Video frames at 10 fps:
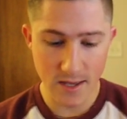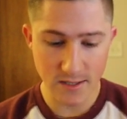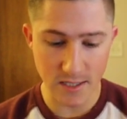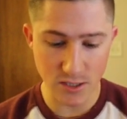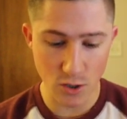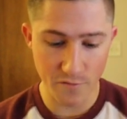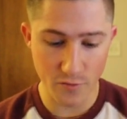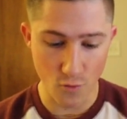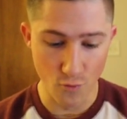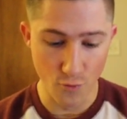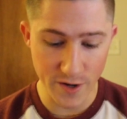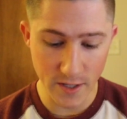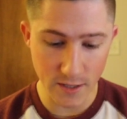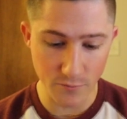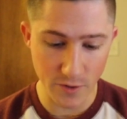See, he's going for a
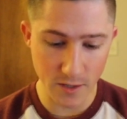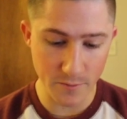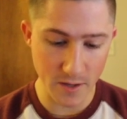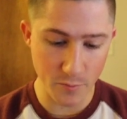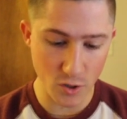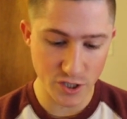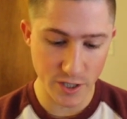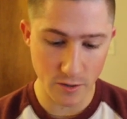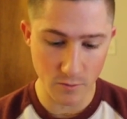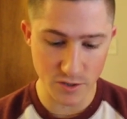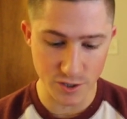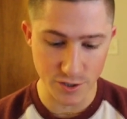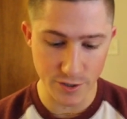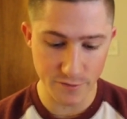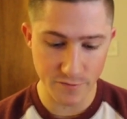really, really big push here, which is
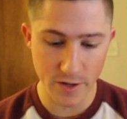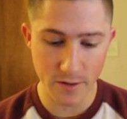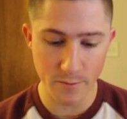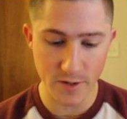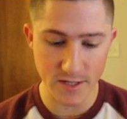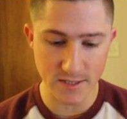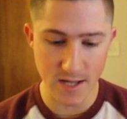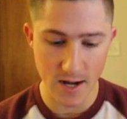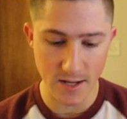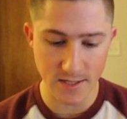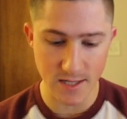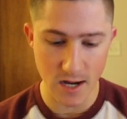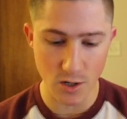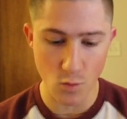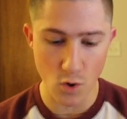good for him, but it's not
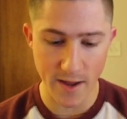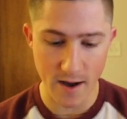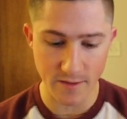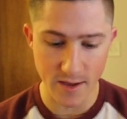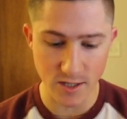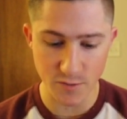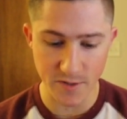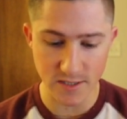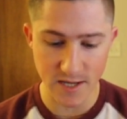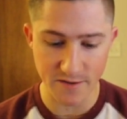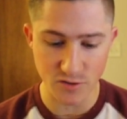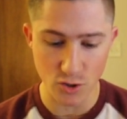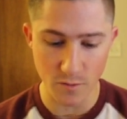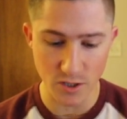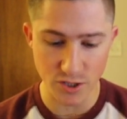going to work out in the end just because I have
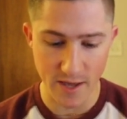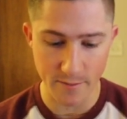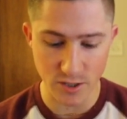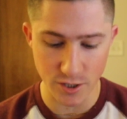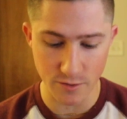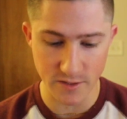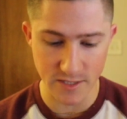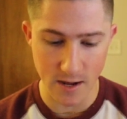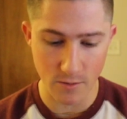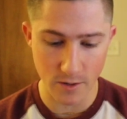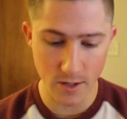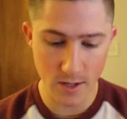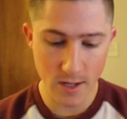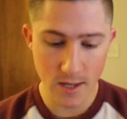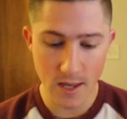too much damage here on the tower.
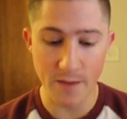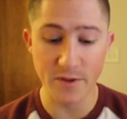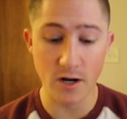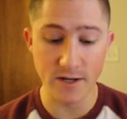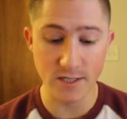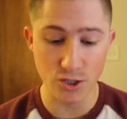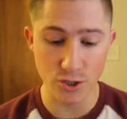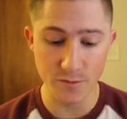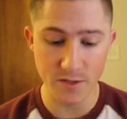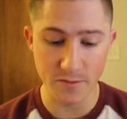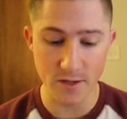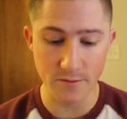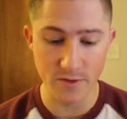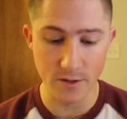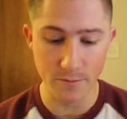I mean, on his troops. I mean,
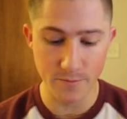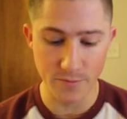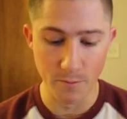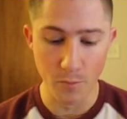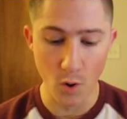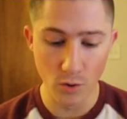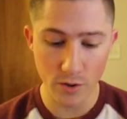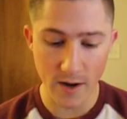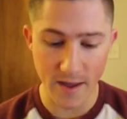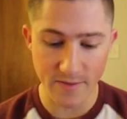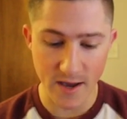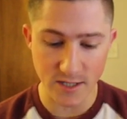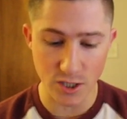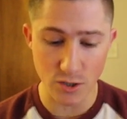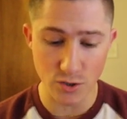the BOWLER and the
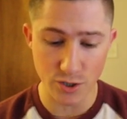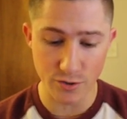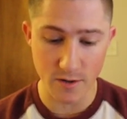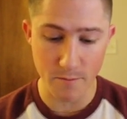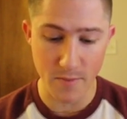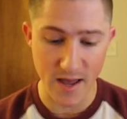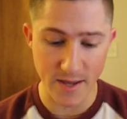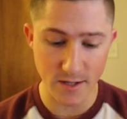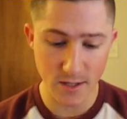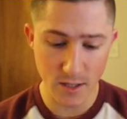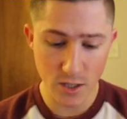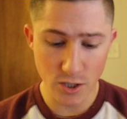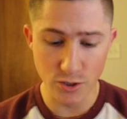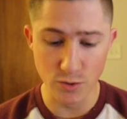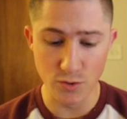Executioner combined
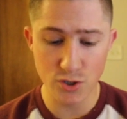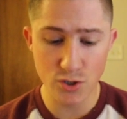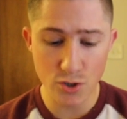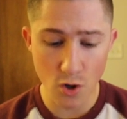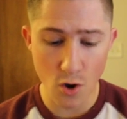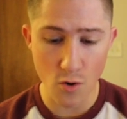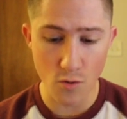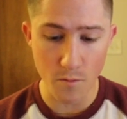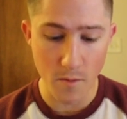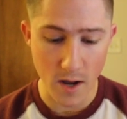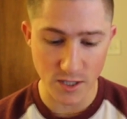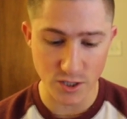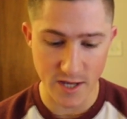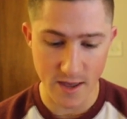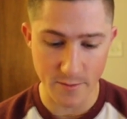do so
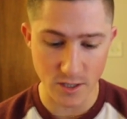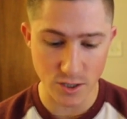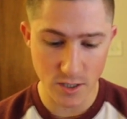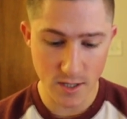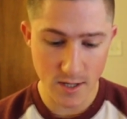much damage.